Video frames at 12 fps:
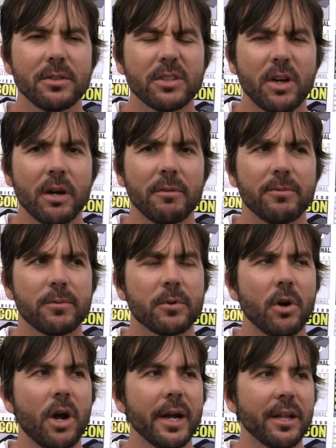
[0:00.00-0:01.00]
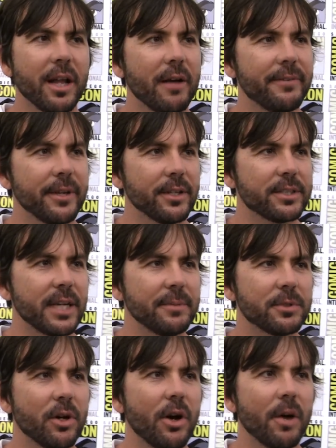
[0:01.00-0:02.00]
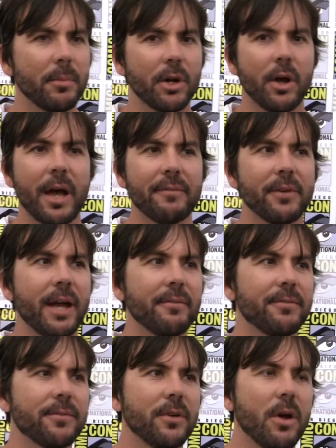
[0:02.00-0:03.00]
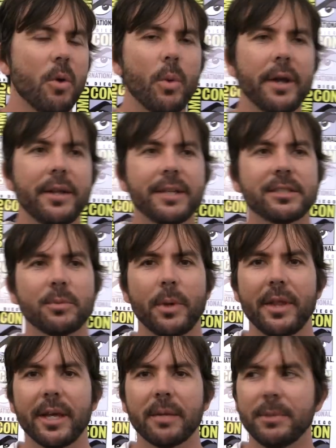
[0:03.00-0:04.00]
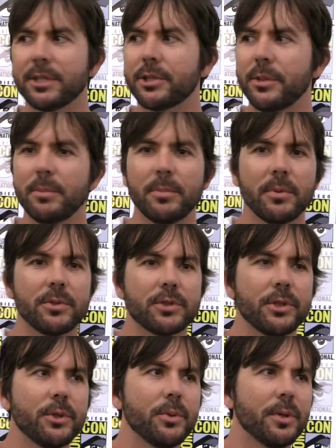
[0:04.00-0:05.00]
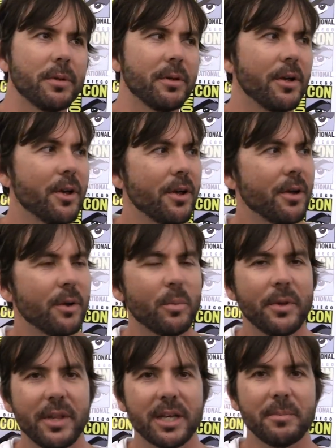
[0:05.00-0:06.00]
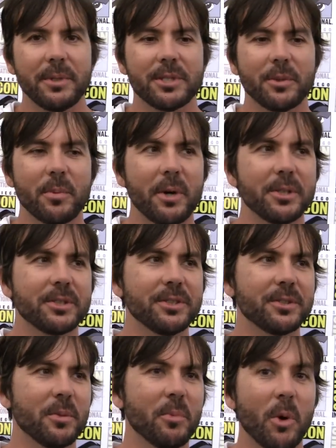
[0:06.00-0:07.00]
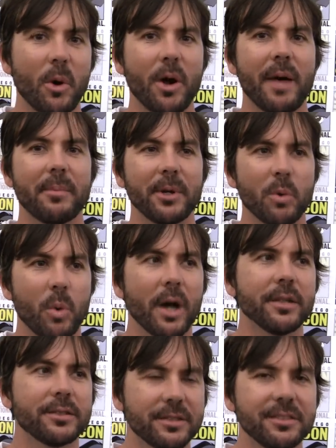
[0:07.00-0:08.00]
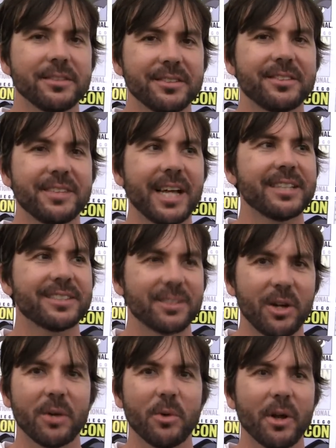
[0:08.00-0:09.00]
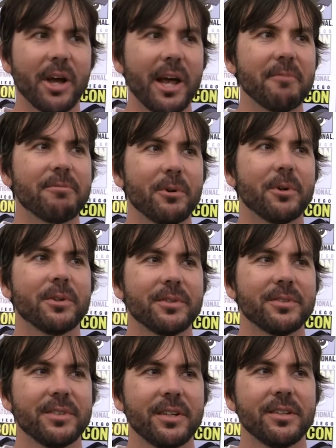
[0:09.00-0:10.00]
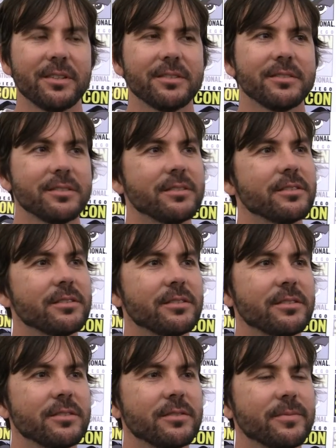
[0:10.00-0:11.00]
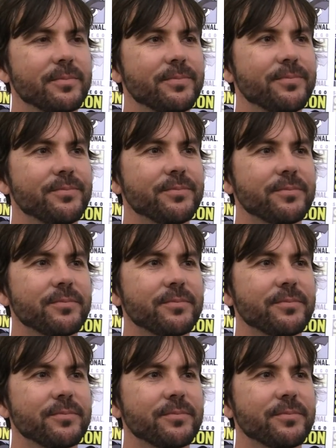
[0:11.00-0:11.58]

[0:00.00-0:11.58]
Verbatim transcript: kind of crying and laughing at the same time. You know, have have when there's when there can be two two when there can be two emotions or more happening at once. That's like what I aim for. And you really have a cinematic